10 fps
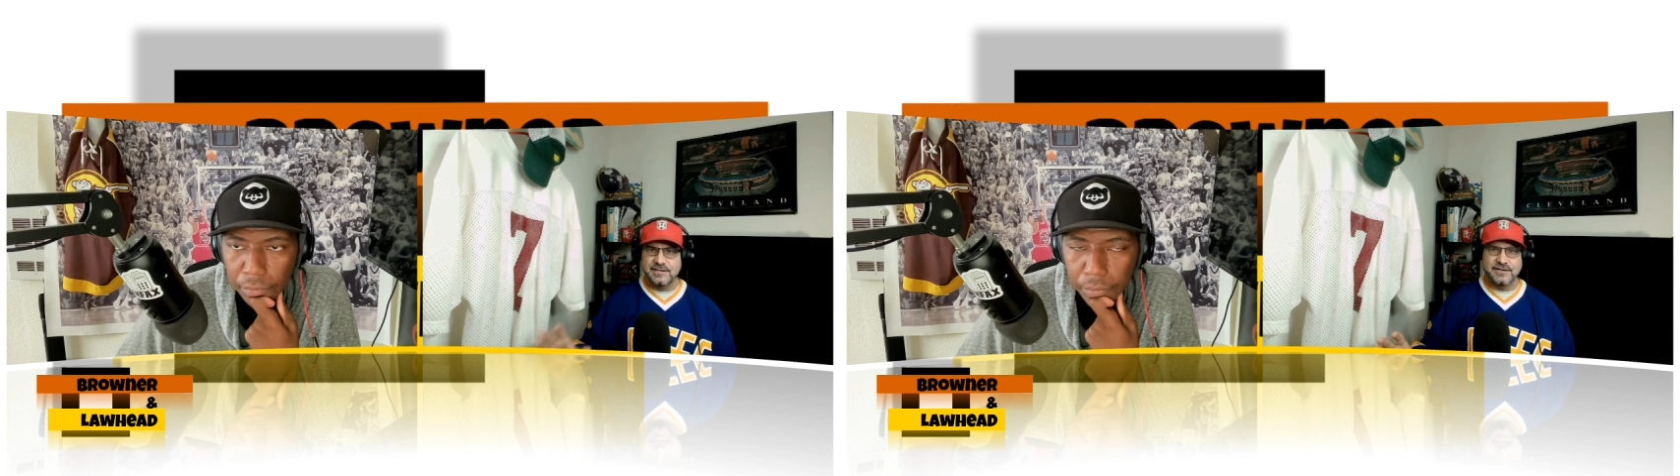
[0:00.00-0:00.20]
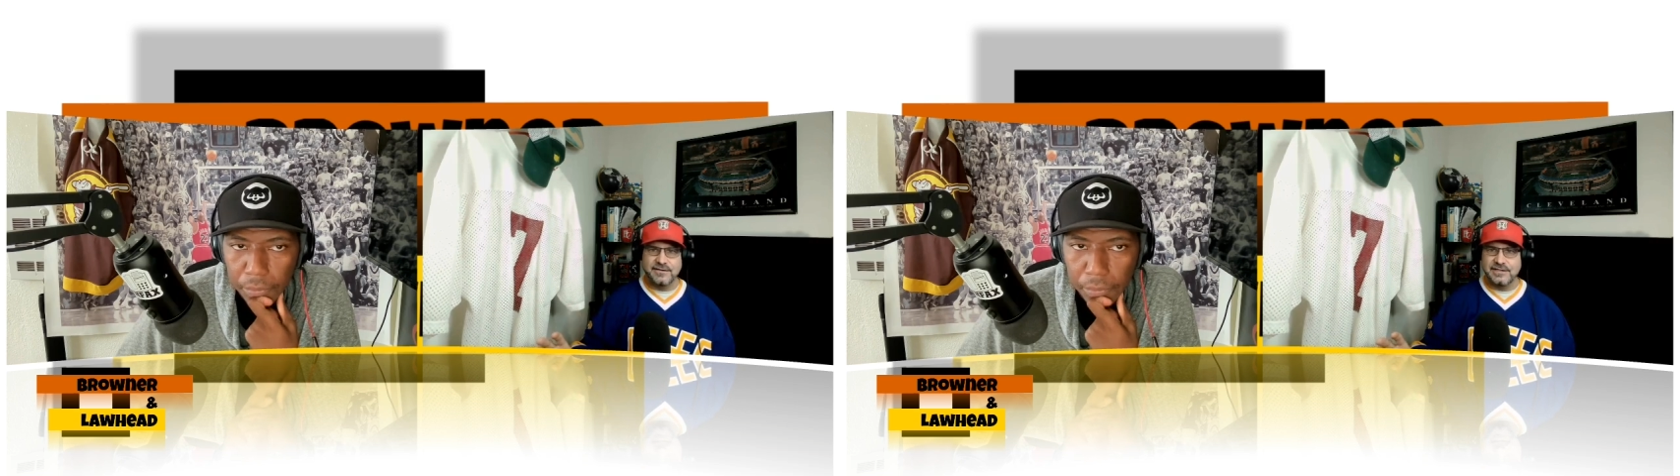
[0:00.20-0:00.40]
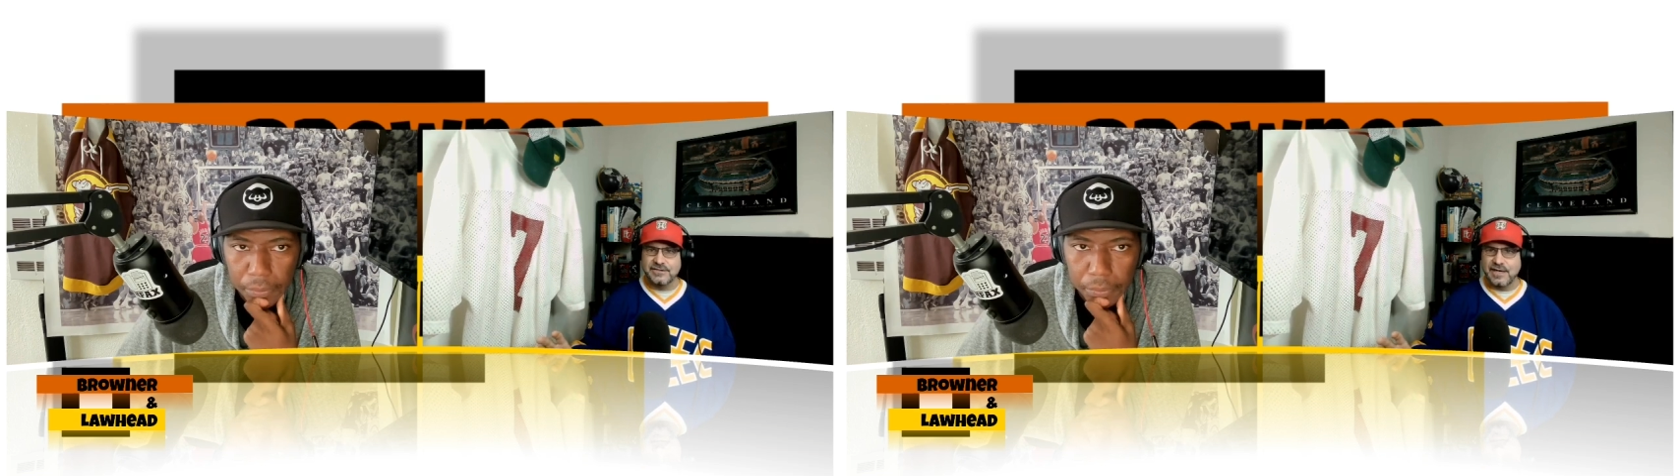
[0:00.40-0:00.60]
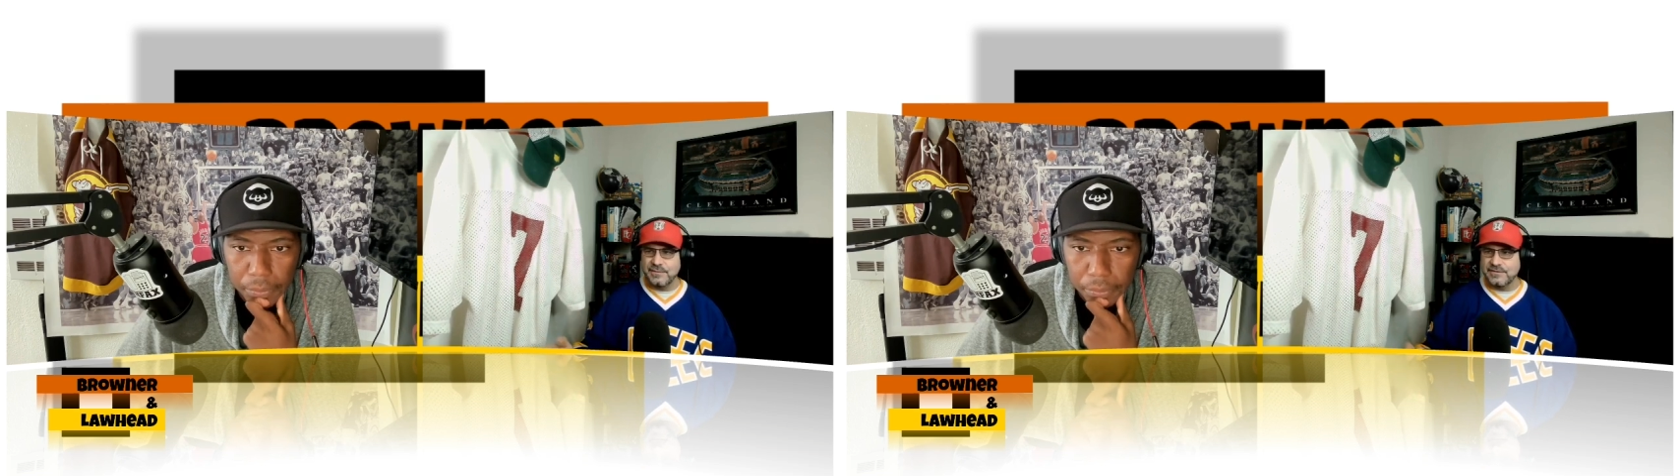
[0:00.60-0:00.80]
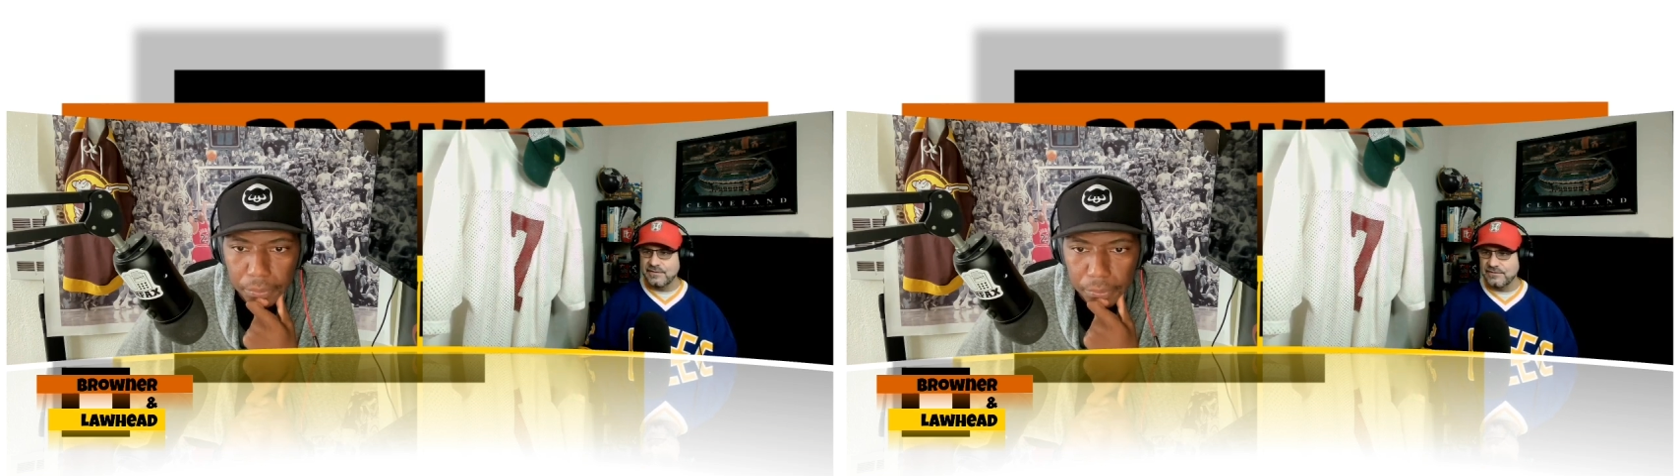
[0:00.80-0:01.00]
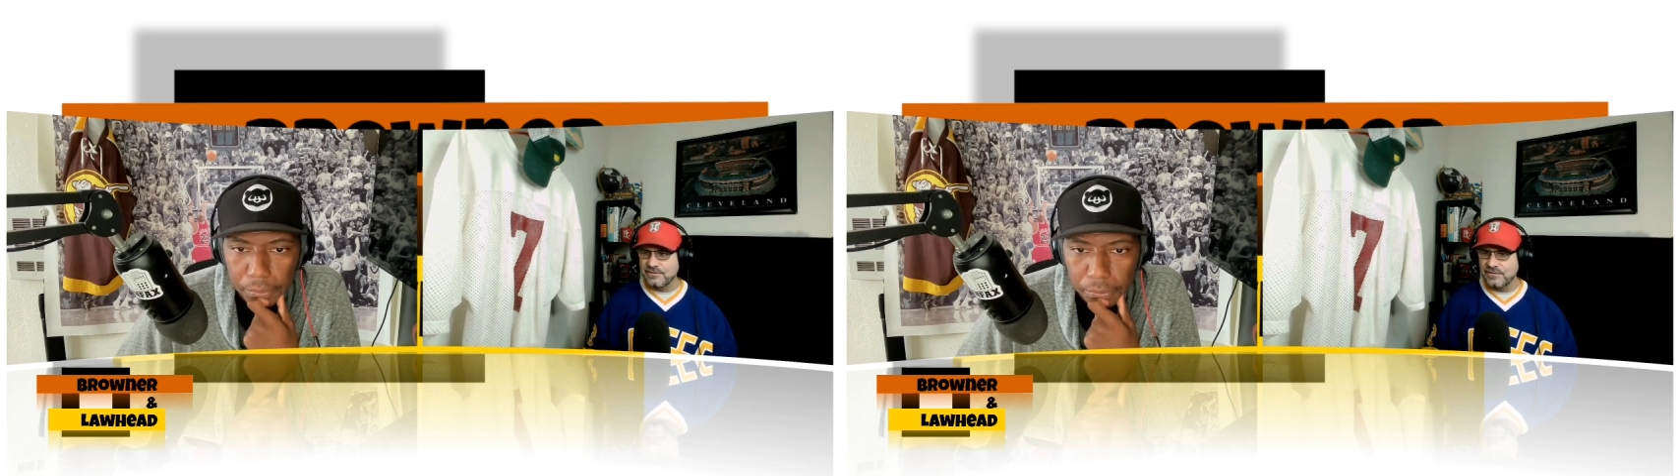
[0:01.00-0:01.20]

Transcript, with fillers: great job at T C U,